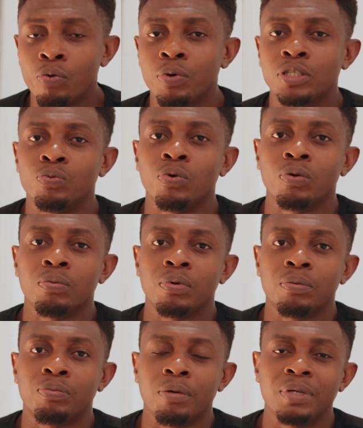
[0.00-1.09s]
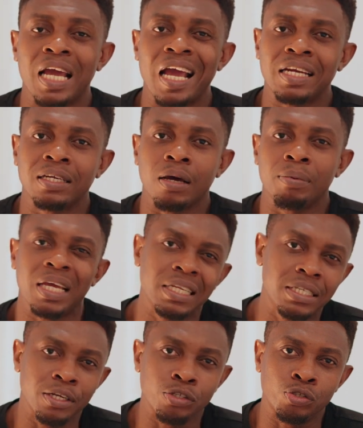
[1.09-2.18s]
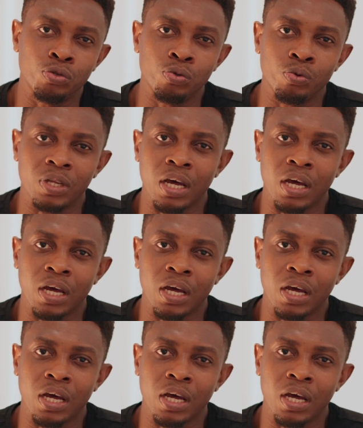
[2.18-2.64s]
which will probably end up eating into